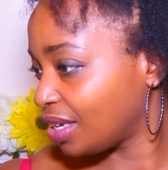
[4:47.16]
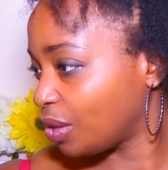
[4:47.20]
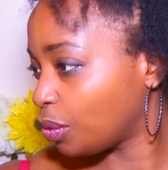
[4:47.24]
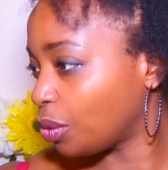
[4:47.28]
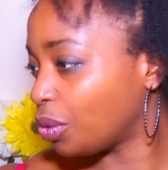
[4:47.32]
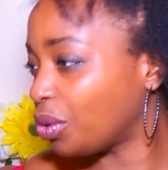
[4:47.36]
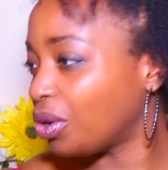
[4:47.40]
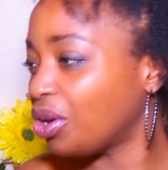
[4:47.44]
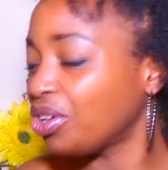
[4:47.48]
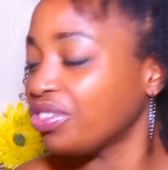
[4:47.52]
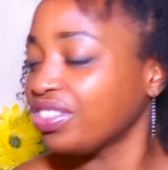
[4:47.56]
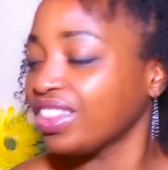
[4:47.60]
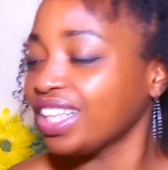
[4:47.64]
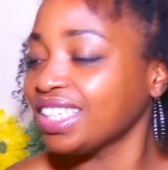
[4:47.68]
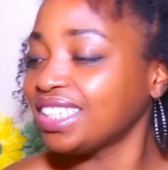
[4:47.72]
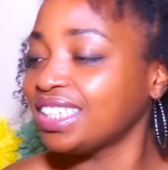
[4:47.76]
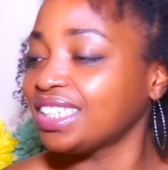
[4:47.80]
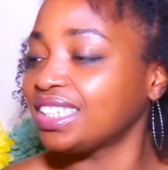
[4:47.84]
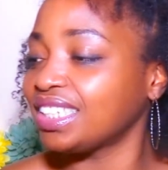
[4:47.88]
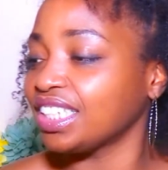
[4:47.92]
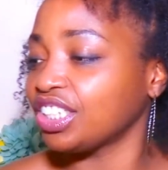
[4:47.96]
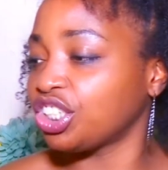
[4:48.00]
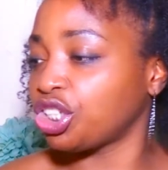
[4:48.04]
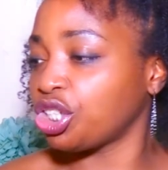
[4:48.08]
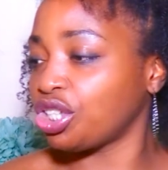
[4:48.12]
Well, on this
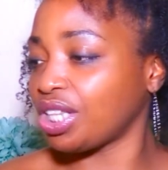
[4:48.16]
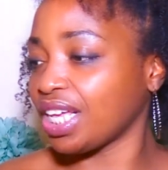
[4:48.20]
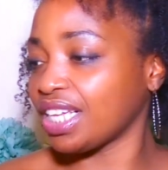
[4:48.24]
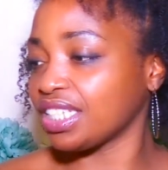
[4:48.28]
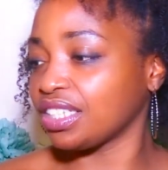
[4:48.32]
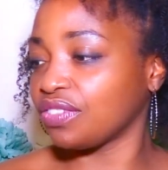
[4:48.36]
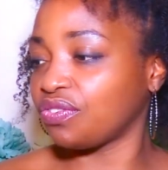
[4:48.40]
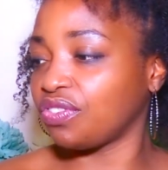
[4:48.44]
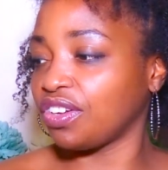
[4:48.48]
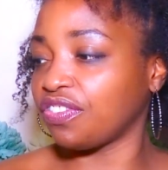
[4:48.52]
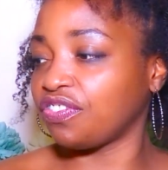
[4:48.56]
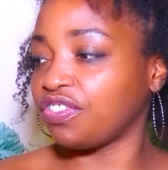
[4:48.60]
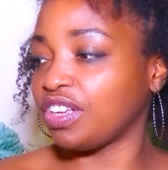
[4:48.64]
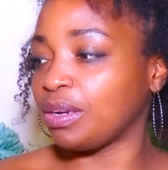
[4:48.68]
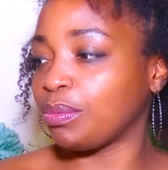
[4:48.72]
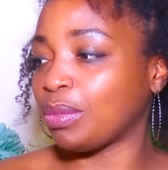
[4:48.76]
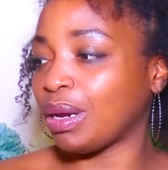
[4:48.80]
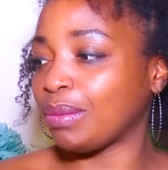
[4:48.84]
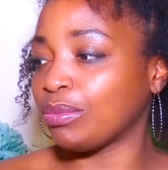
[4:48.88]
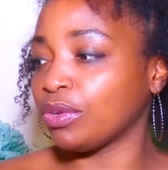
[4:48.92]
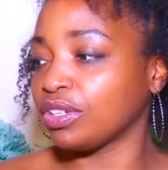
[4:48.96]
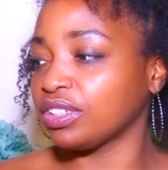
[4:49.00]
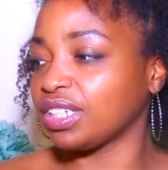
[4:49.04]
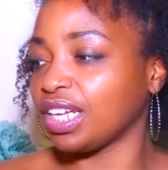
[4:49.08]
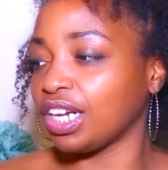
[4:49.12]
it says 2015, but
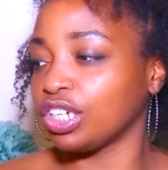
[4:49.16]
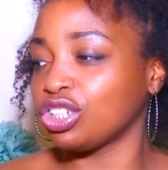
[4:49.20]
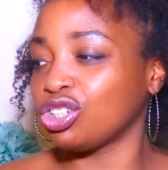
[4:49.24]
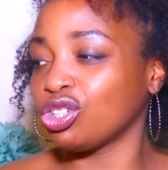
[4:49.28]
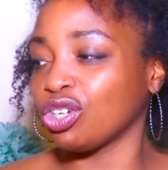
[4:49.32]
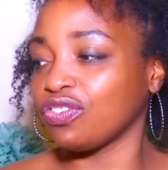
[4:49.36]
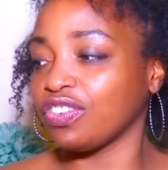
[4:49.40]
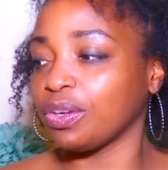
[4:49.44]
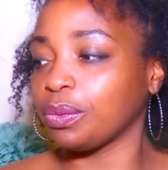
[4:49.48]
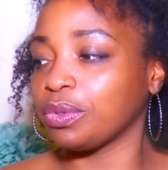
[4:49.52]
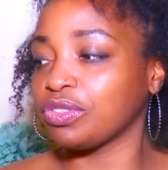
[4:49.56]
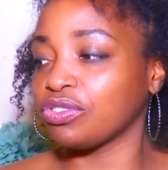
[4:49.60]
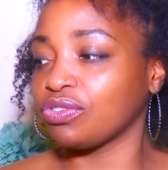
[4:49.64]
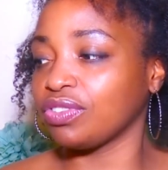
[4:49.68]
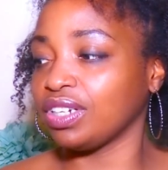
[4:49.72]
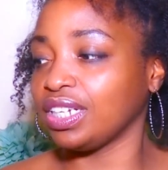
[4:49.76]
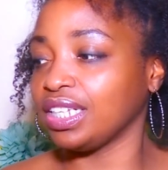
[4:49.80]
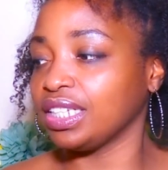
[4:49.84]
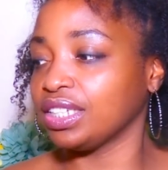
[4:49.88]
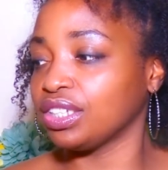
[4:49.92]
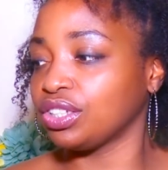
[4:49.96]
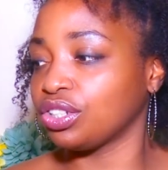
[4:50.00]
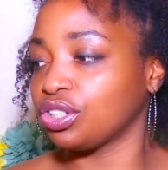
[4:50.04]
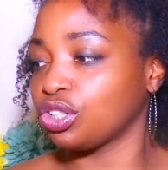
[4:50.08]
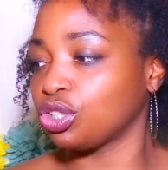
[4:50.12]
I'm not entirely sure if it was
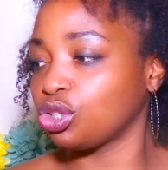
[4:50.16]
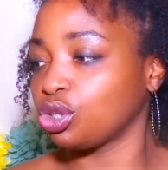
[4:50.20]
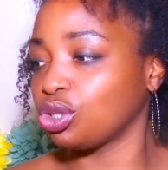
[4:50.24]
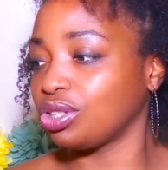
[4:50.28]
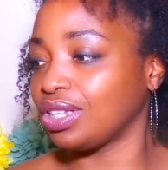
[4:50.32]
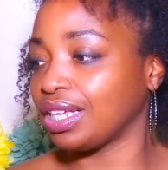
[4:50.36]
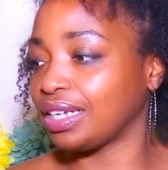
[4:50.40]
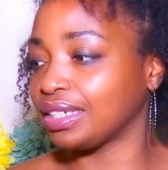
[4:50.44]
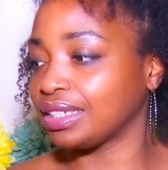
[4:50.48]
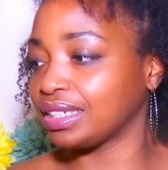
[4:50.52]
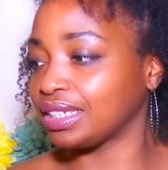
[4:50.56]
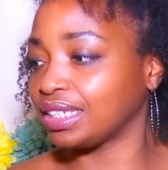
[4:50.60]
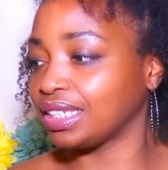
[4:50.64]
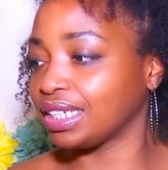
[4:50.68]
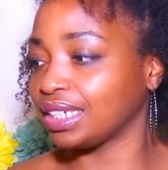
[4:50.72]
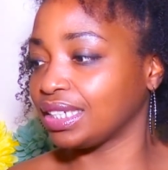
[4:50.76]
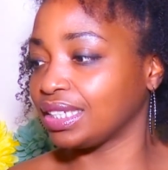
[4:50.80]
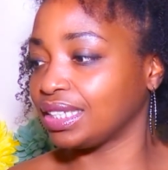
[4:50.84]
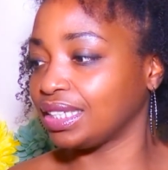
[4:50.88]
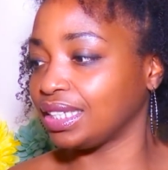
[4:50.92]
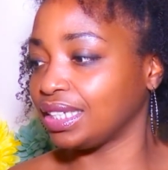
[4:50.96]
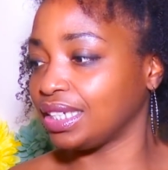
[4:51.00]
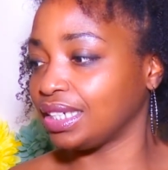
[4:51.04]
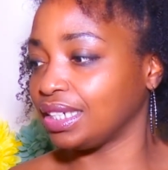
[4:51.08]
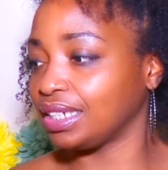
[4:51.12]
released
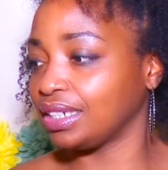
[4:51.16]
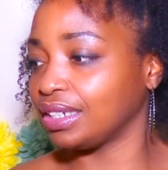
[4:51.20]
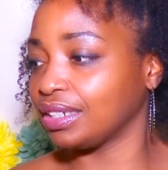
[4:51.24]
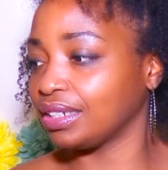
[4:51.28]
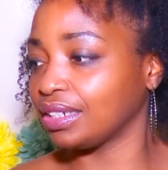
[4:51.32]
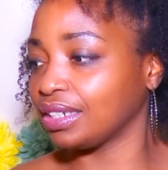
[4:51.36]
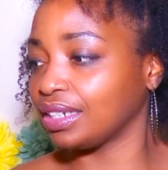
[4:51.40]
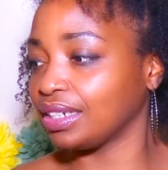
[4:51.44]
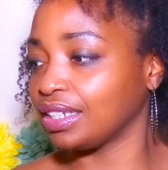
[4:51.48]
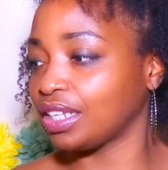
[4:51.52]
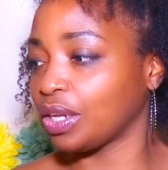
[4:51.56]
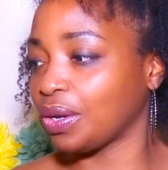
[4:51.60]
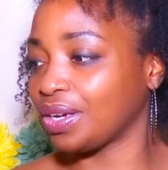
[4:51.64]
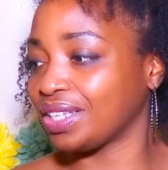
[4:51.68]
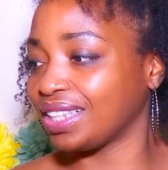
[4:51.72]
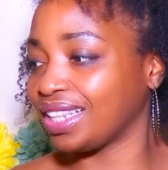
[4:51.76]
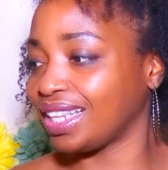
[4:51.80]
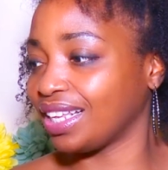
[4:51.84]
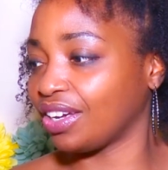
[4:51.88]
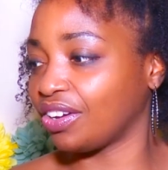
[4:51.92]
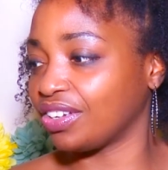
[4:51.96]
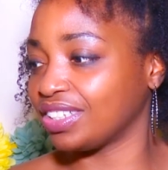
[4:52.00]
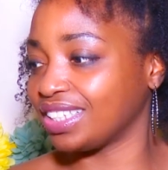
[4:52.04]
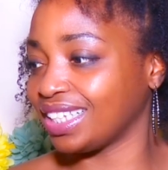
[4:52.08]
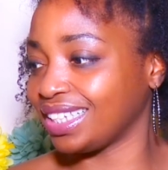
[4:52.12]
2016. No,
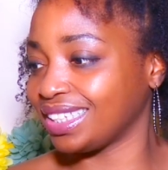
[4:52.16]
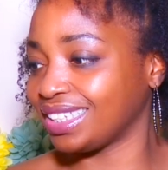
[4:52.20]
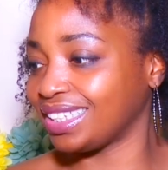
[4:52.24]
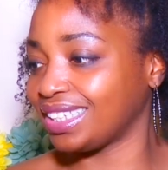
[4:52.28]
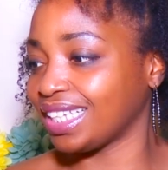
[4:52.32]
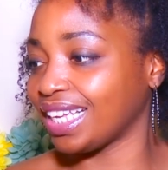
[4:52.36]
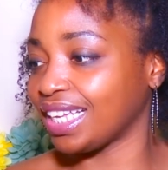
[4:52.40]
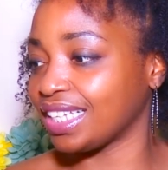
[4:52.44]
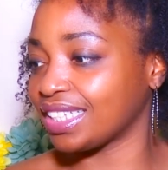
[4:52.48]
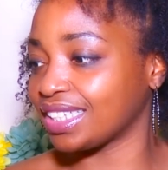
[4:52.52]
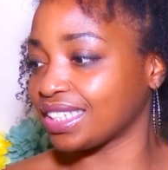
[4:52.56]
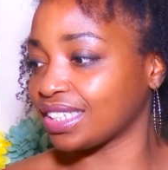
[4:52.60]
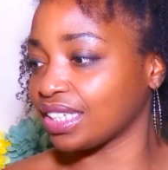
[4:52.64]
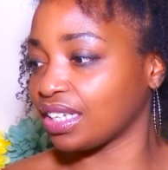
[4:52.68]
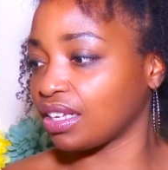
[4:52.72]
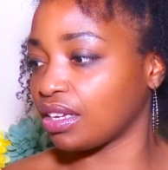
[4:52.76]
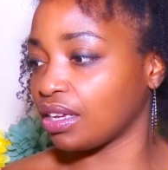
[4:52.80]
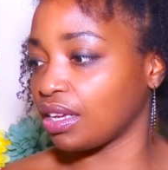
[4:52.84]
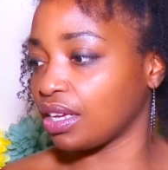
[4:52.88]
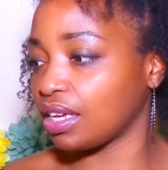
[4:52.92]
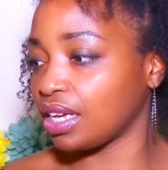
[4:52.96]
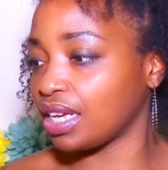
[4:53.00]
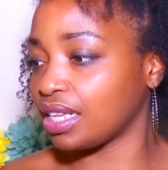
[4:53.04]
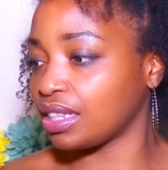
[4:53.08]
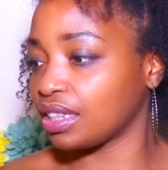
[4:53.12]
because it says
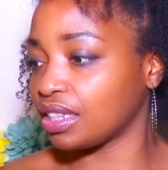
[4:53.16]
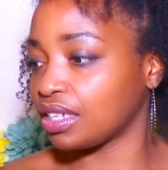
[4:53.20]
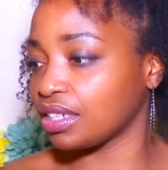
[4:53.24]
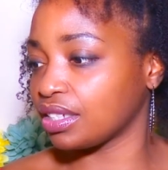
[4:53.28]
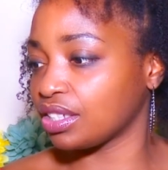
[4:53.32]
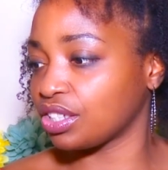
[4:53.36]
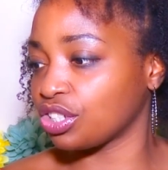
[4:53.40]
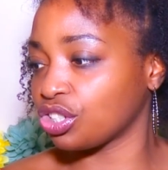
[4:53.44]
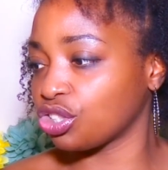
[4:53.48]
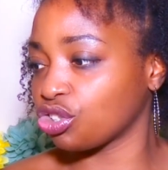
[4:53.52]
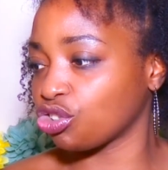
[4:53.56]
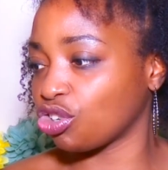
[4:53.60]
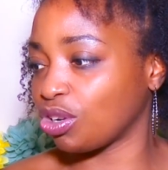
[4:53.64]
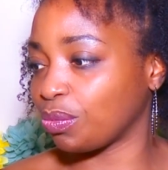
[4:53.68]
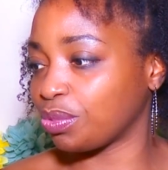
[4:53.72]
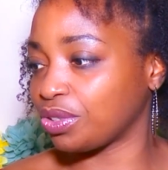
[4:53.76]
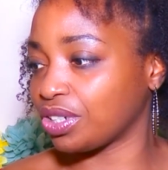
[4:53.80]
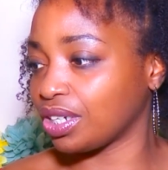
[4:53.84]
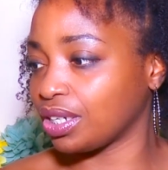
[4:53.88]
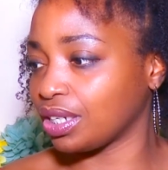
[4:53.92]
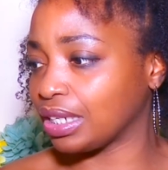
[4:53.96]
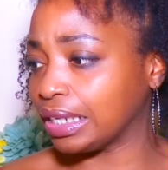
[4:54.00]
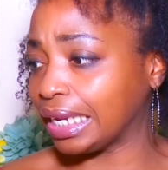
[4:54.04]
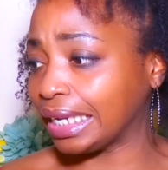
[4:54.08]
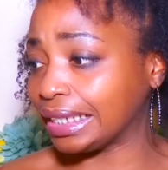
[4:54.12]
in the
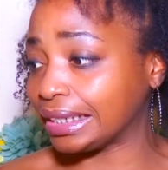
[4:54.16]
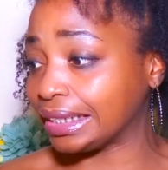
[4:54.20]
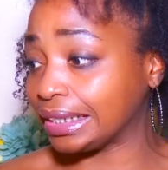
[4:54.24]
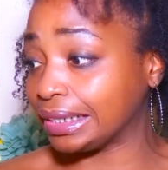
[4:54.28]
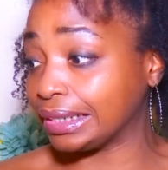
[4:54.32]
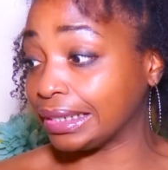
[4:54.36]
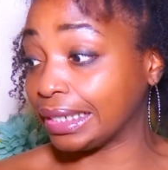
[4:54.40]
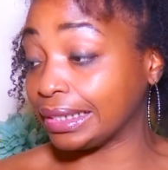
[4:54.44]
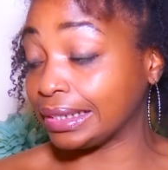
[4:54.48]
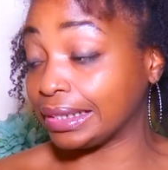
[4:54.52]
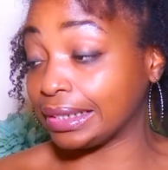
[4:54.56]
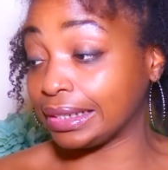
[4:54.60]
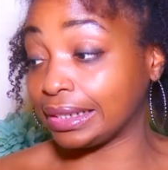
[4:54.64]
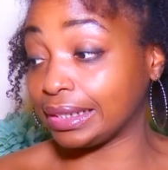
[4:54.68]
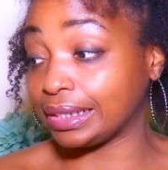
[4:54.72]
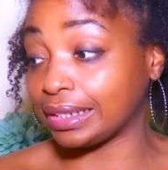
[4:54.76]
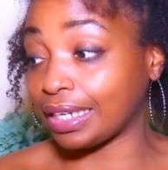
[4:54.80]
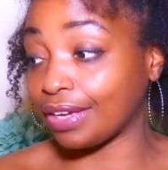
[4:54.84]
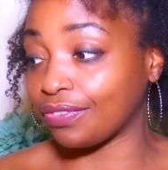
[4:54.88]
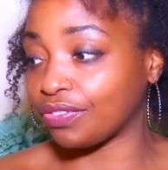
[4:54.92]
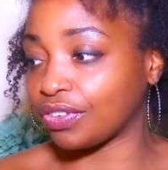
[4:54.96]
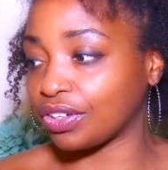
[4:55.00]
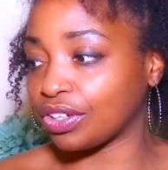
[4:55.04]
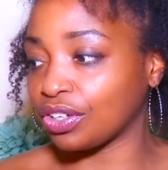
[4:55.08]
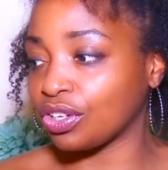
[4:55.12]
description
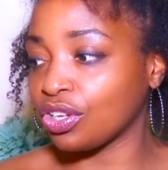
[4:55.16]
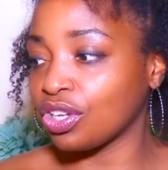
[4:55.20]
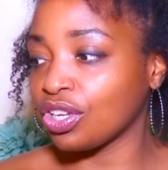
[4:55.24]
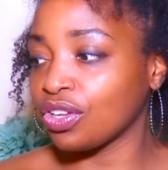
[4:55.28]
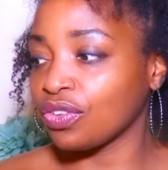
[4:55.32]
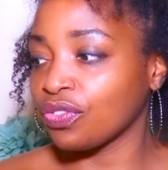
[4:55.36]
1997.